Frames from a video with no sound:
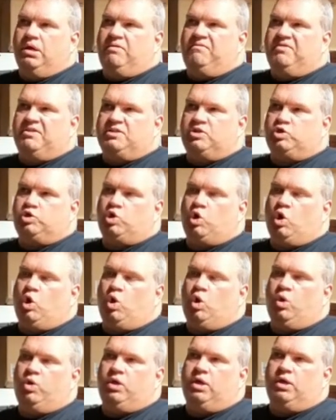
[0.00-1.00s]
If it's
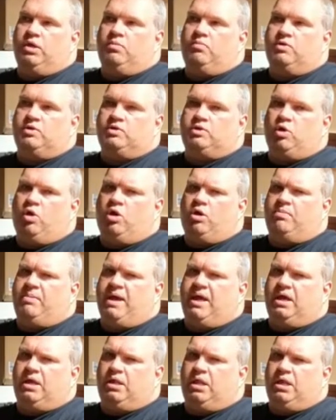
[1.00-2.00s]
sold, it was
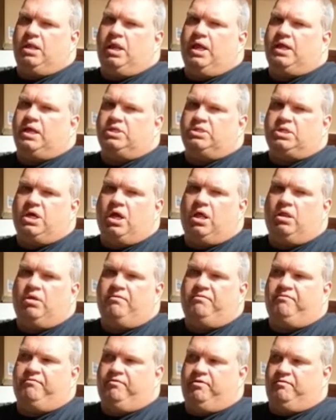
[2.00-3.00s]
automatically like a
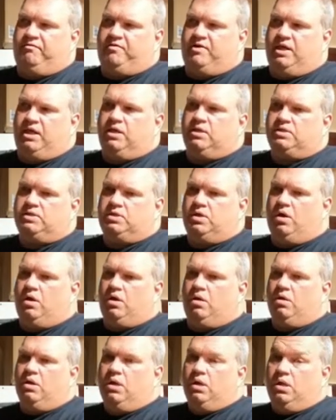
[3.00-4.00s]
dollar fifty.
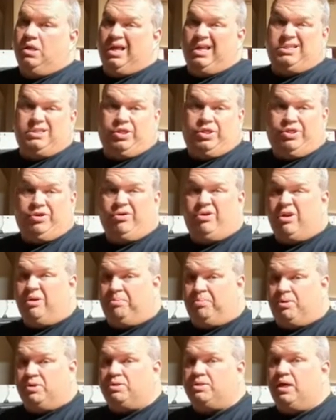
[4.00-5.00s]
So that's a thirty
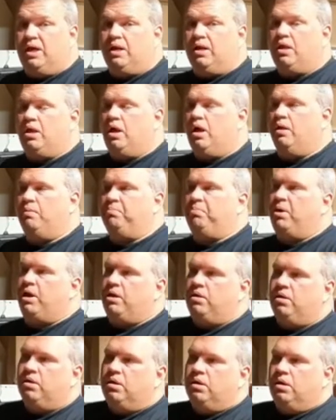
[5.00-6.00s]
percent cut.
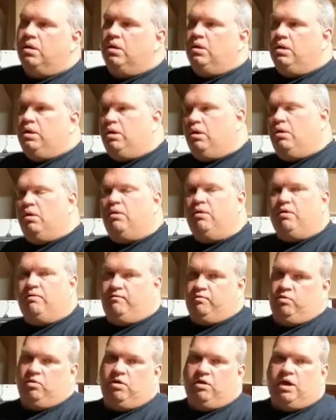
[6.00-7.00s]
But you know,
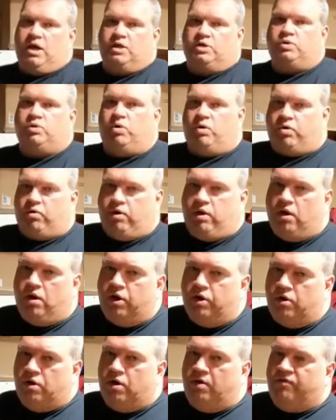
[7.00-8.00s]
if you got two or three
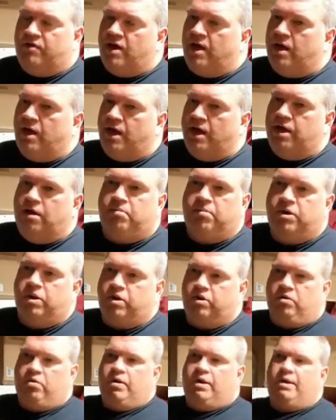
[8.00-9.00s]
hundred of that item and
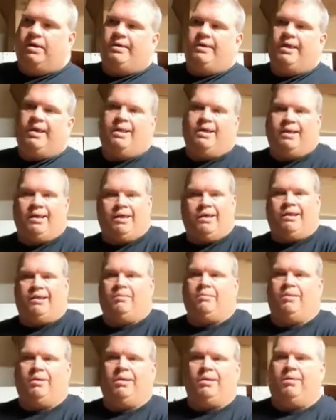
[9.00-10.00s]
you're in at it at
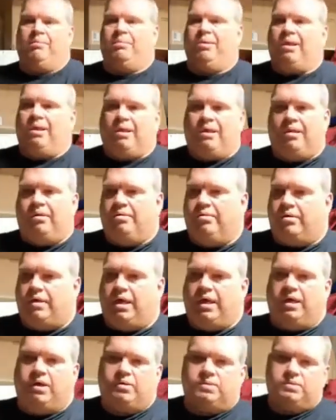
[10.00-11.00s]
a at a buck, who
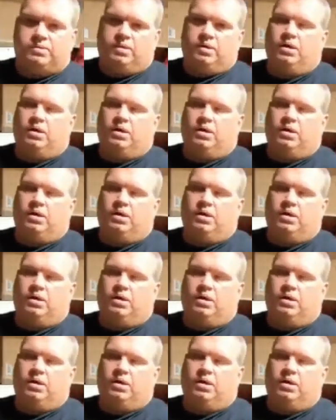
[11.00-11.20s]
cares?